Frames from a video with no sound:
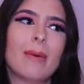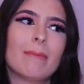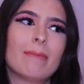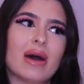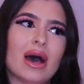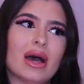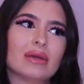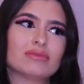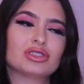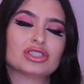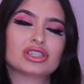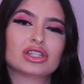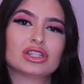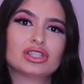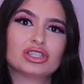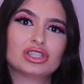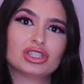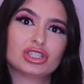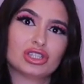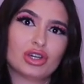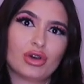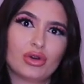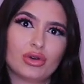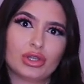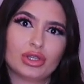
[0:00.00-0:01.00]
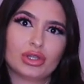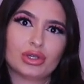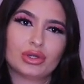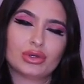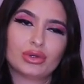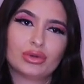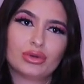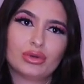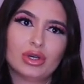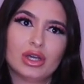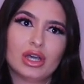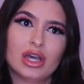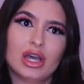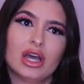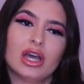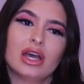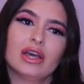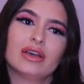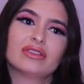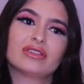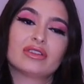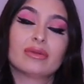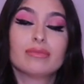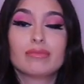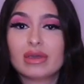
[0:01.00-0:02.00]
but I'm just gonna show you
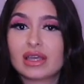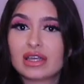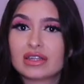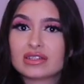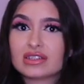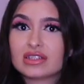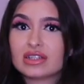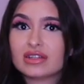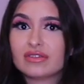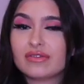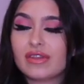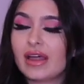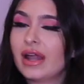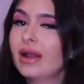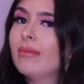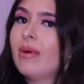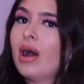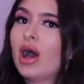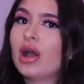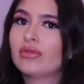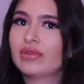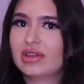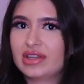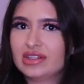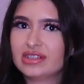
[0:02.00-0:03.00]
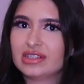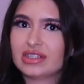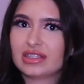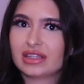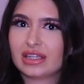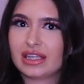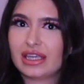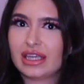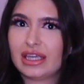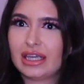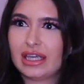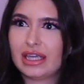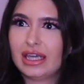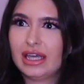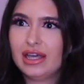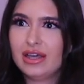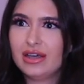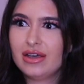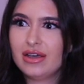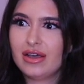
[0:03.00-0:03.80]
some pink stuff that I bought recently.